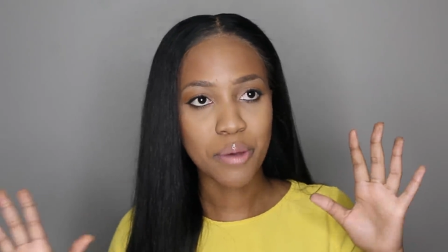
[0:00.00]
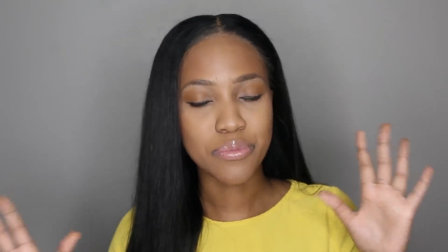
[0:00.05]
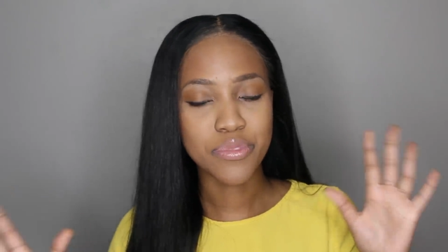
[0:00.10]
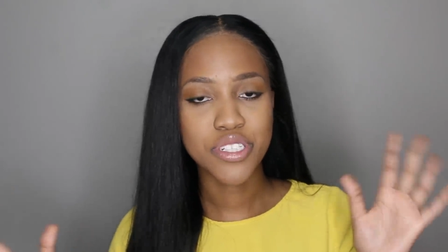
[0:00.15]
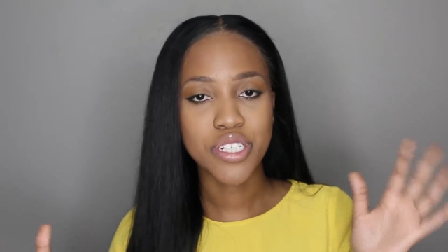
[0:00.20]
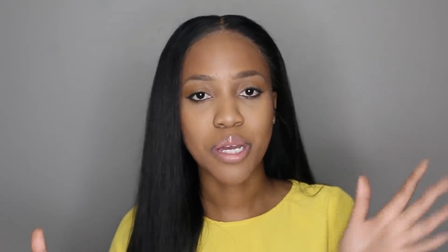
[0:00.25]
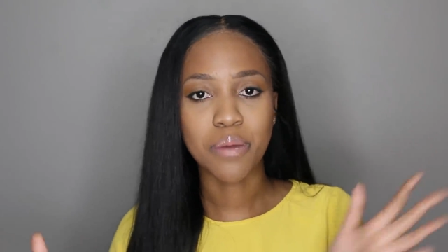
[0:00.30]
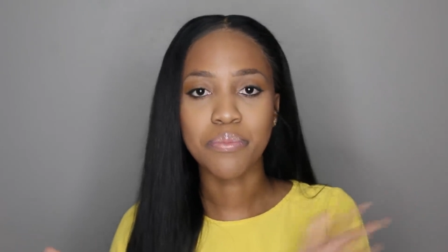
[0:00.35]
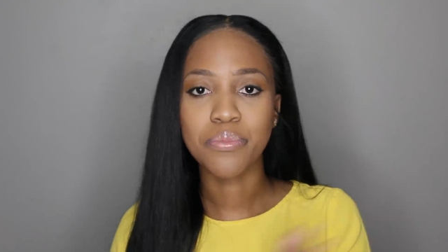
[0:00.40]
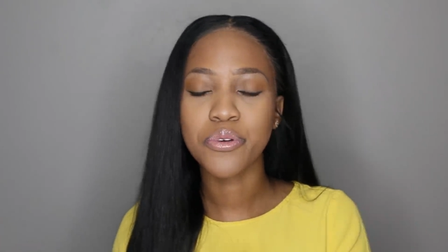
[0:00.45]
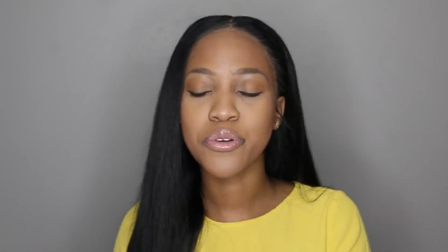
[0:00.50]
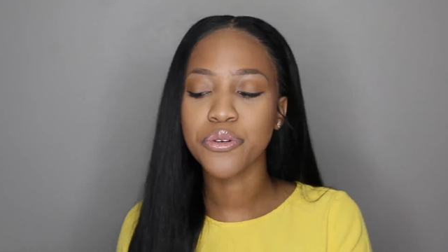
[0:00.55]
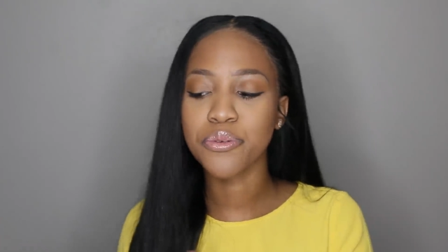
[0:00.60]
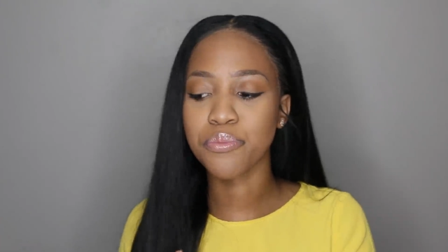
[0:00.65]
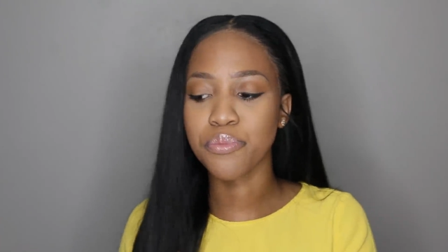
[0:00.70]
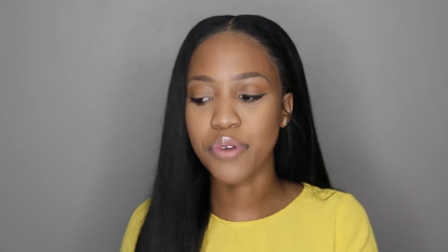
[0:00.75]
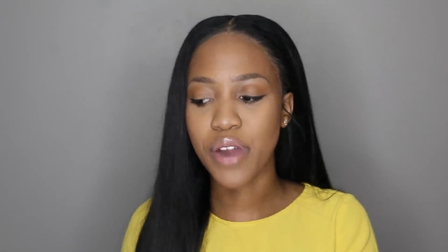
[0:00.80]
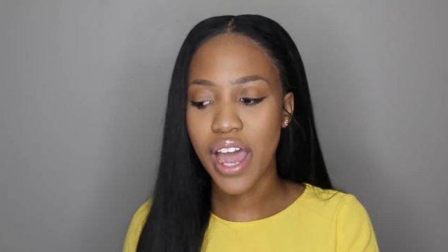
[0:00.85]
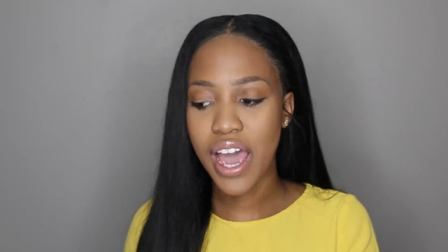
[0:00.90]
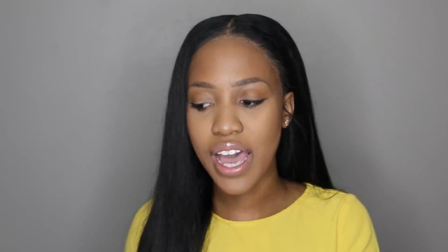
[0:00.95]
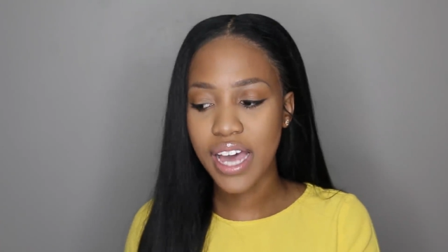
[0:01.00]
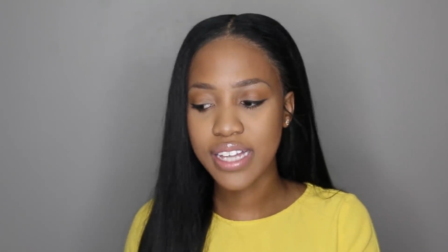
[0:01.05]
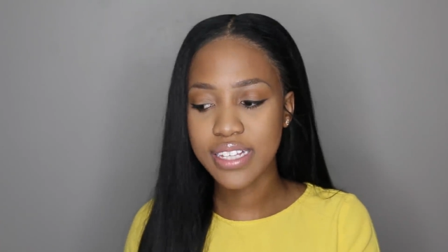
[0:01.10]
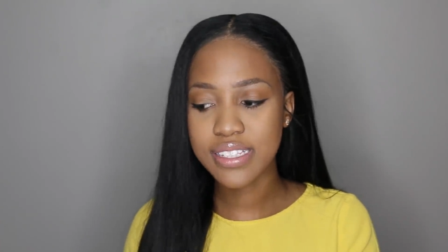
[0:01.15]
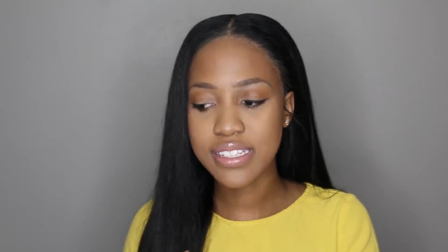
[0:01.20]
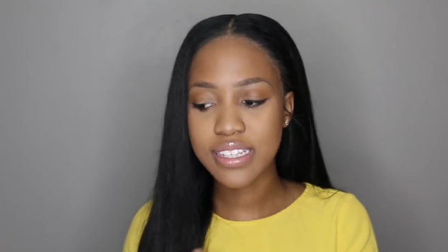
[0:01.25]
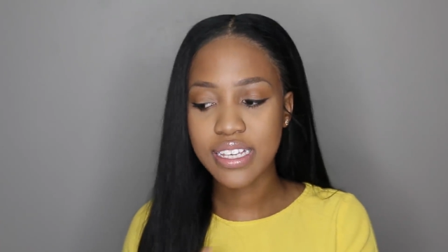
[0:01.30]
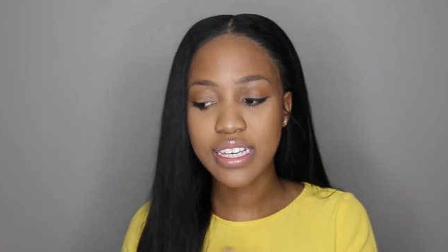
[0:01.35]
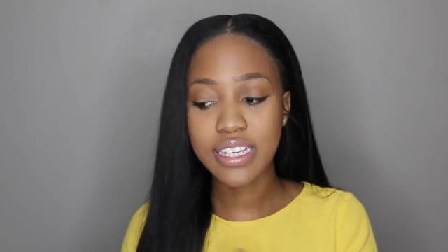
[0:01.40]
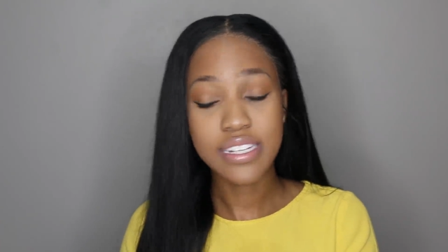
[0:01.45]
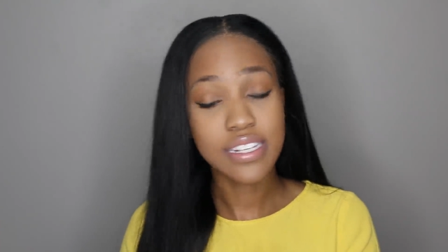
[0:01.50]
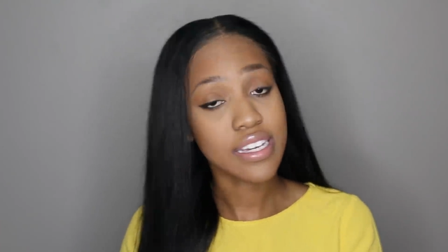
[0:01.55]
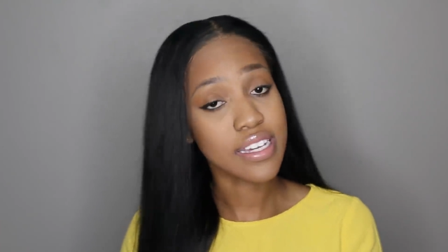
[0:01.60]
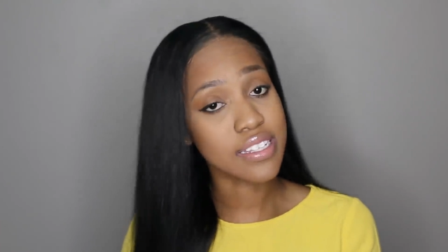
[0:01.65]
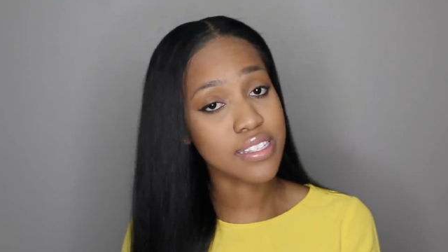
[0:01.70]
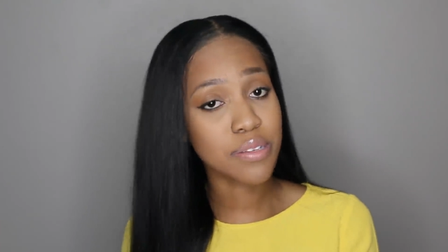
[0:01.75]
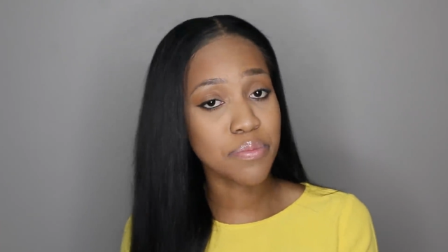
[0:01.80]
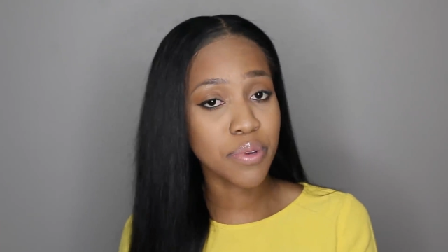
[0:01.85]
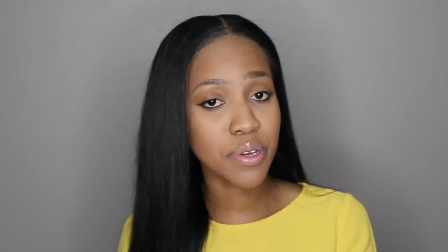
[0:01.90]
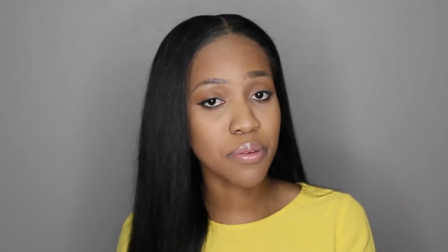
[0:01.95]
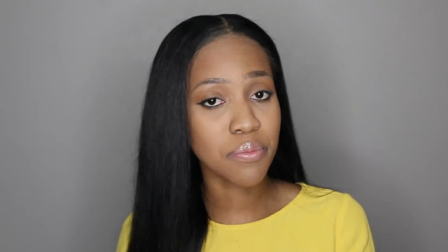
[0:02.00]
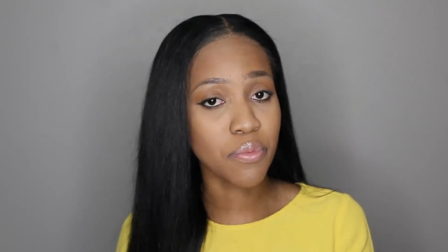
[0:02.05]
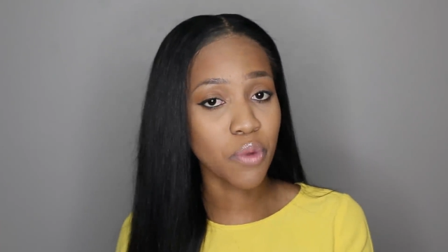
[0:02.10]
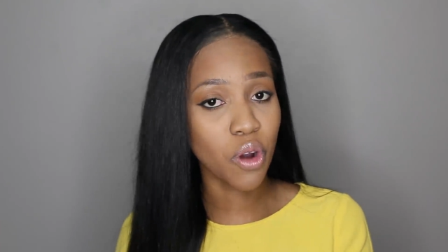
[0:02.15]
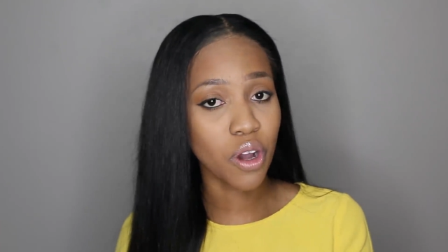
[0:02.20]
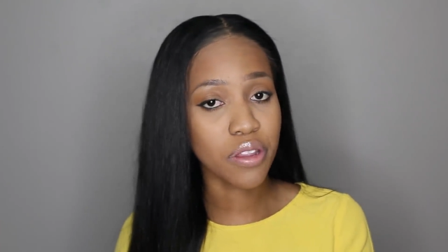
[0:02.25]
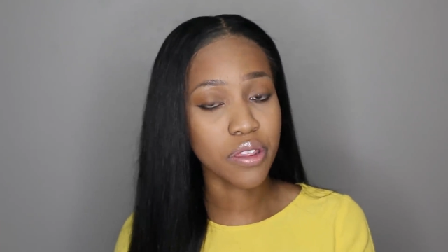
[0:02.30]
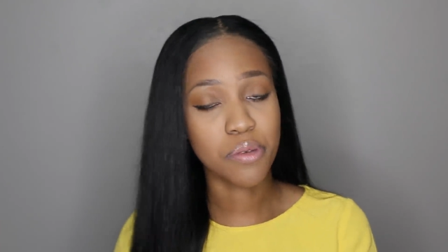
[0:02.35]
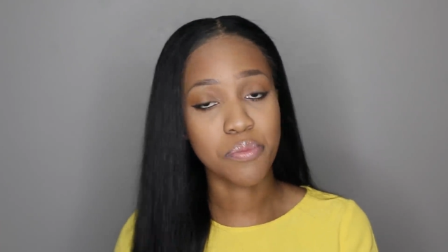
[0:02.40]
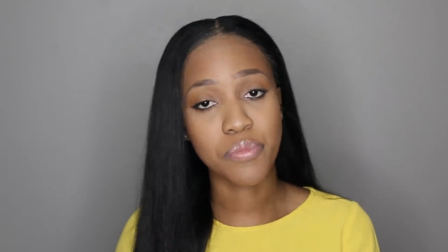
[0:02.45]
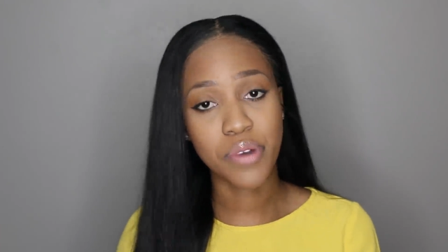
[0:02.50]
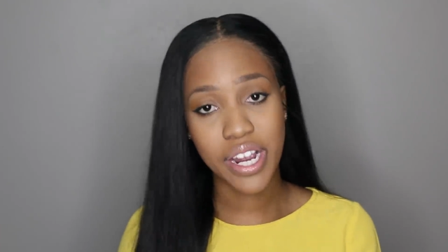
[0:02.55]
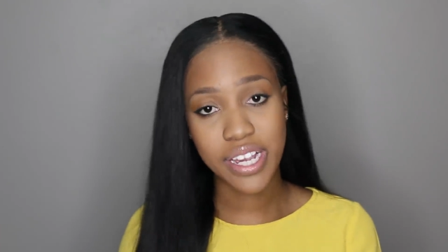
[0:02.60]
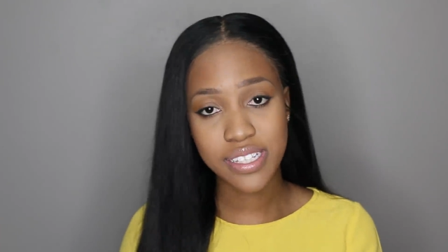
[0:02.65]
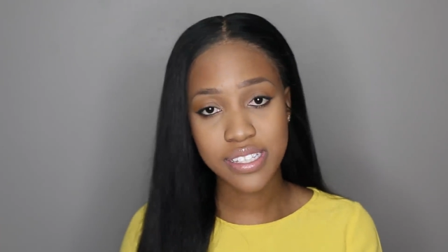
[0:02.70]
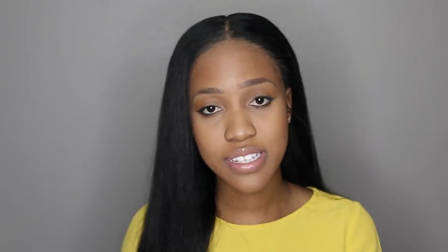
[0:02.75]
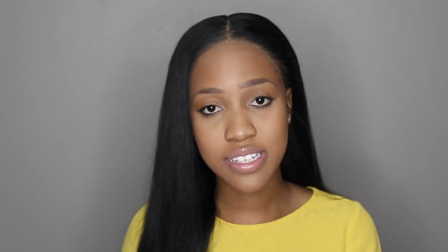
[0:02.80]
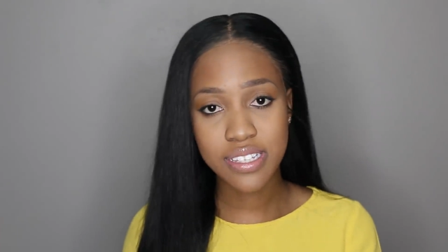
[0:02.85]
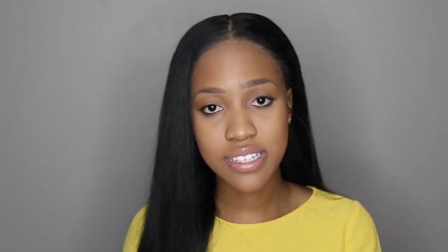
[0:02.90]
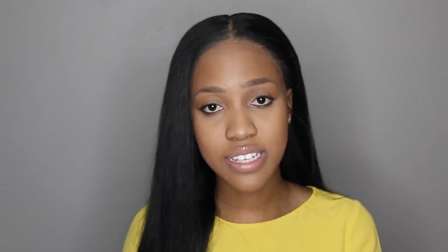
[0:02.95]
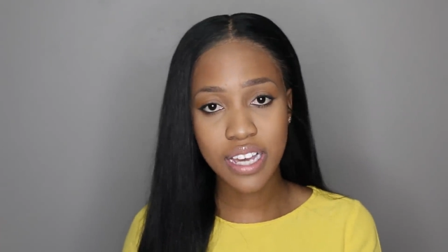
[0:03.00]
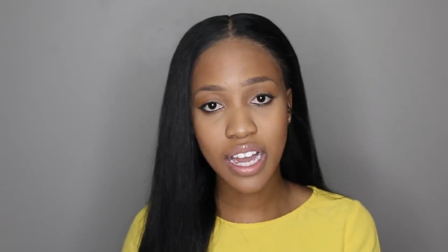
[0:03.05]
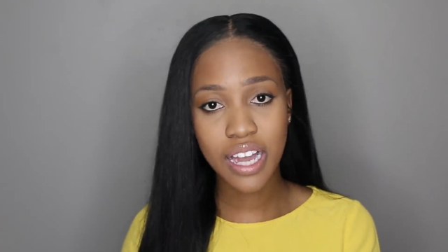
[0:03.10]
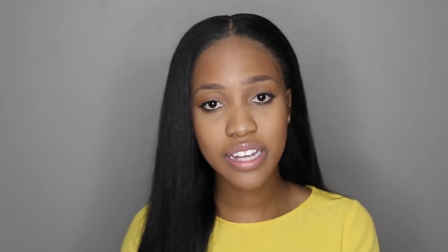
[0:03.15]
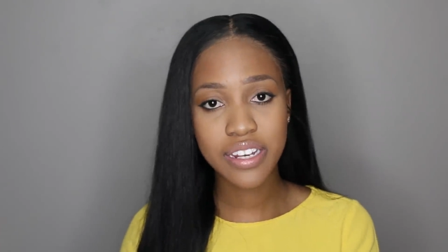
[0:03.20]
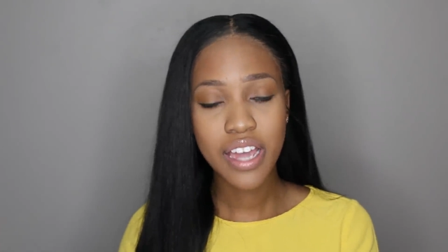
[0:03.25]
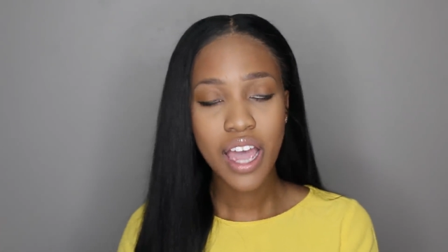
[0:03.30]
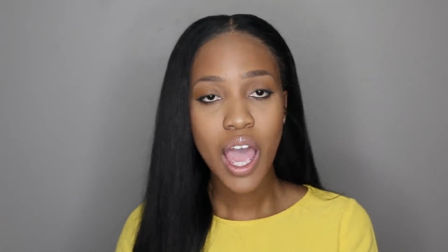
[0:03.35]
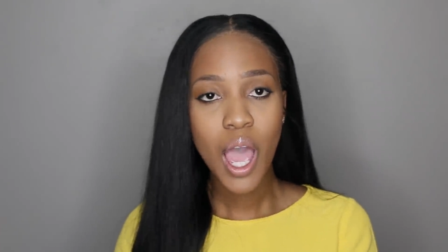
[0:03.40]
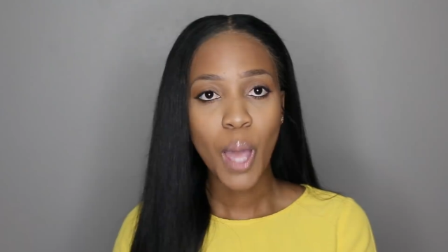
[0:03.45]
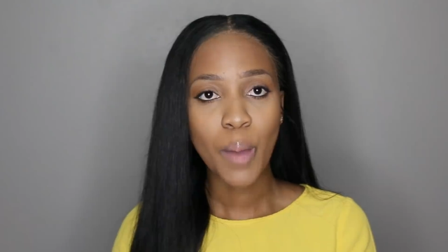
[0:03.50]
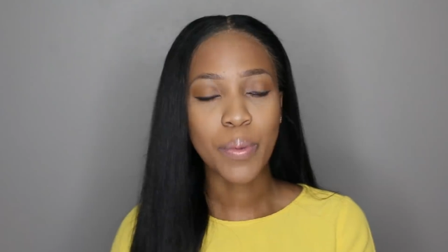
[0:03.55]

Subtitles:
shampoo brands, it is a bit more on the pricier side.